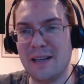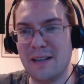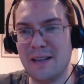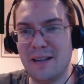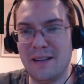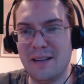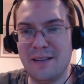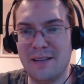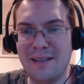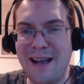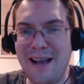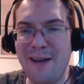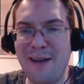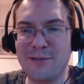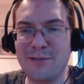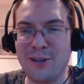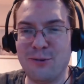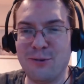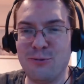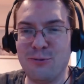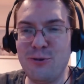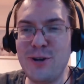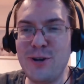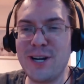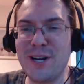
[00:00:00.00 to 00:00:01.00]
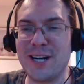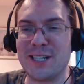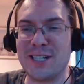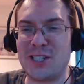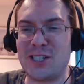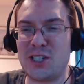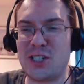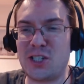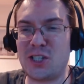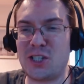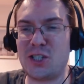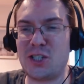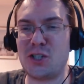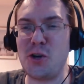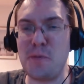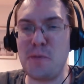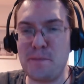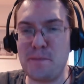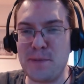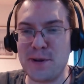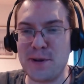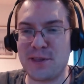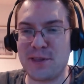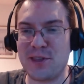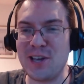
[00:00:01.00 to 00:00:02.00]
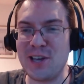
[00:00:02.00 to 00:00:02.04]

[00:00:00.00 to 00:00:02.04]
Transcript: That was a really stupid thing